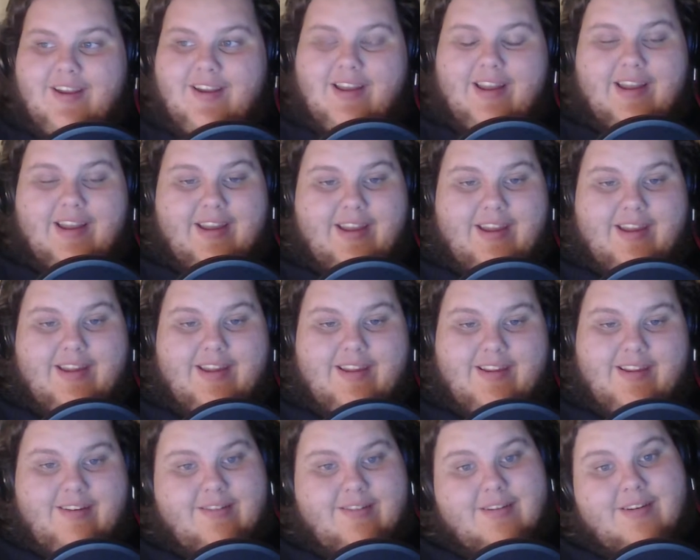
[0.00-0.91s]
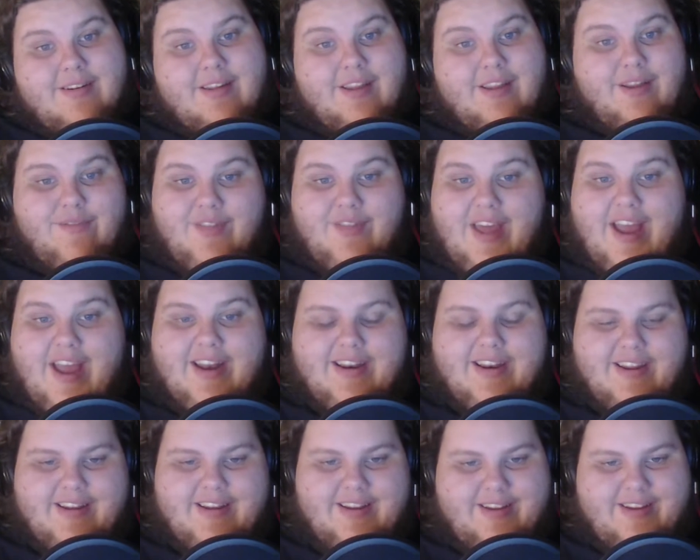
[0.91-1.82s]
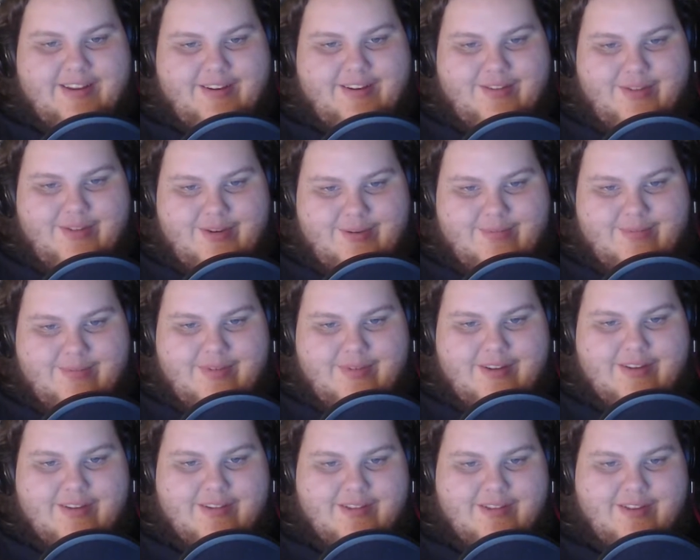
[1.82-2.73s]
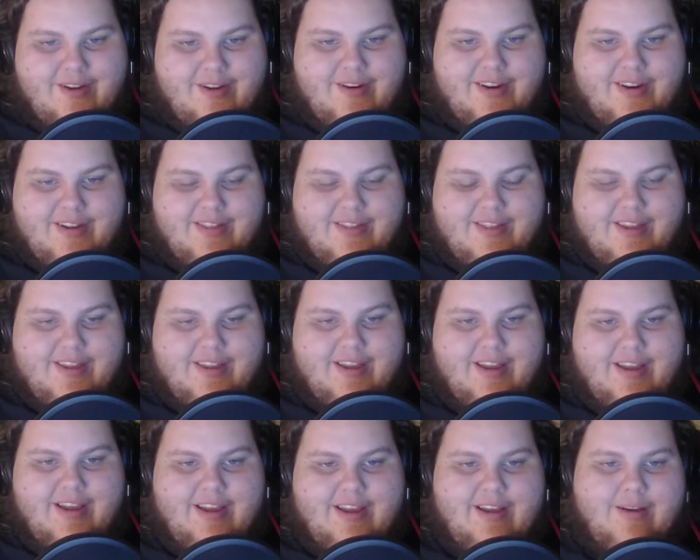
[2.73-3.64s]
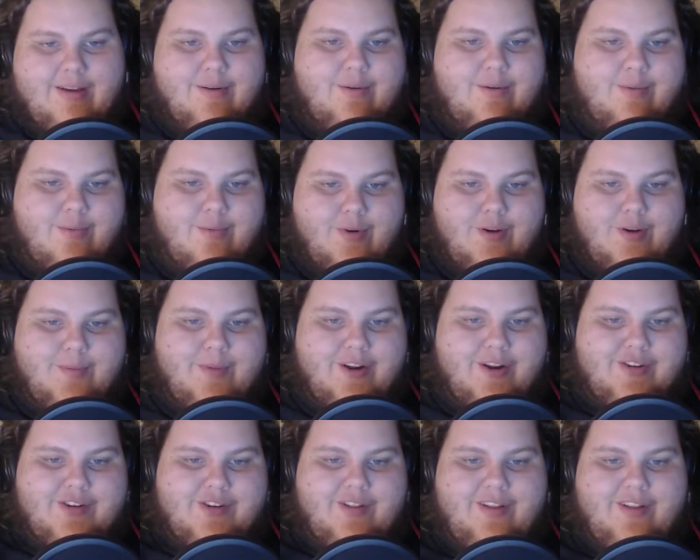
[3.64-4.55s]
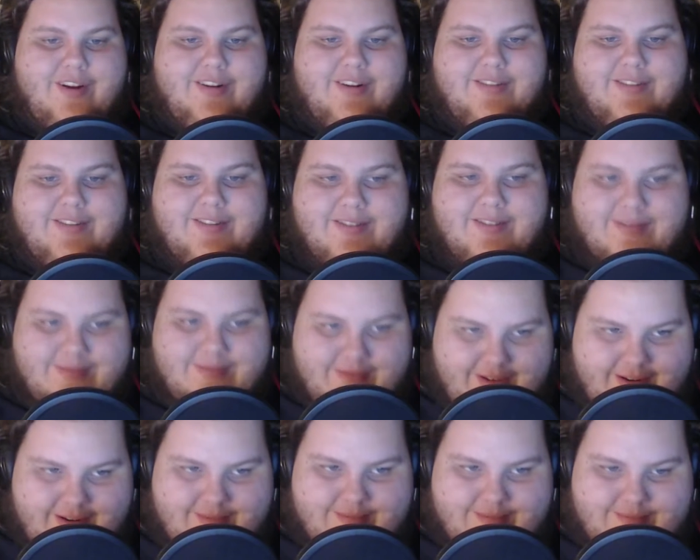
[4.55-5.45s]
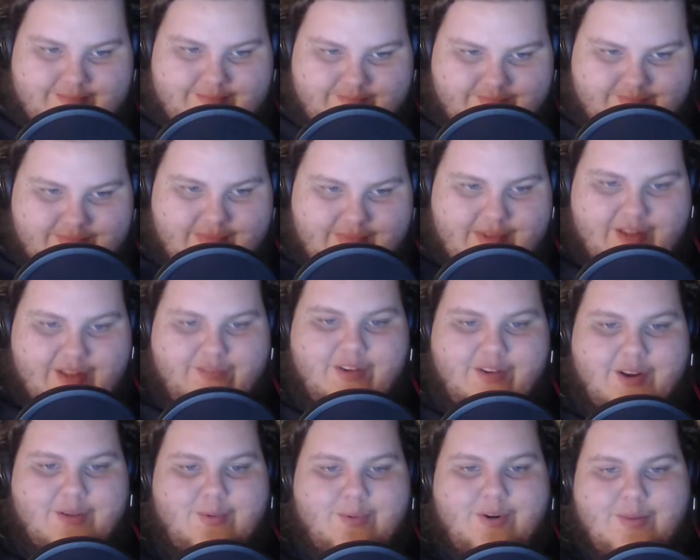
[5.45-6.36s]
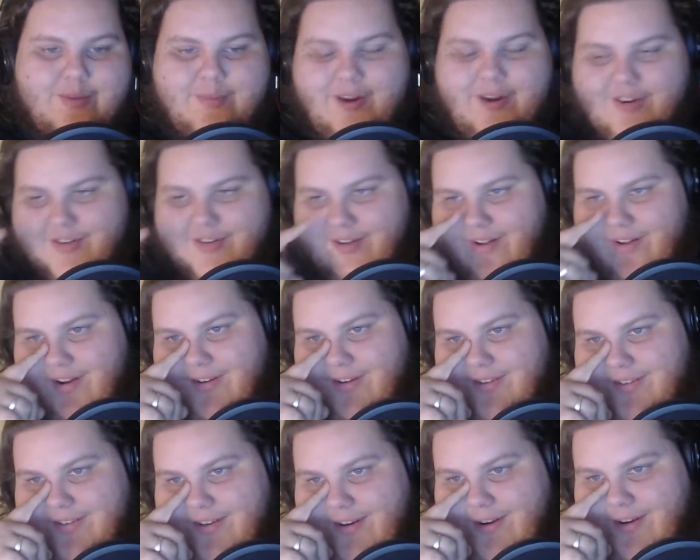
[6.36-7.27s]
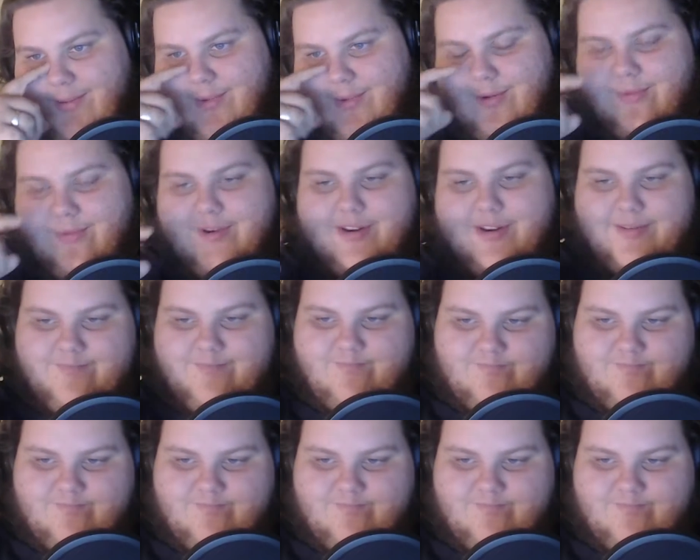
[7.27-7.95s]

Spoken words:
And if that didn't kill them during the World Martial Arts, the first World Martial Arts tournament, when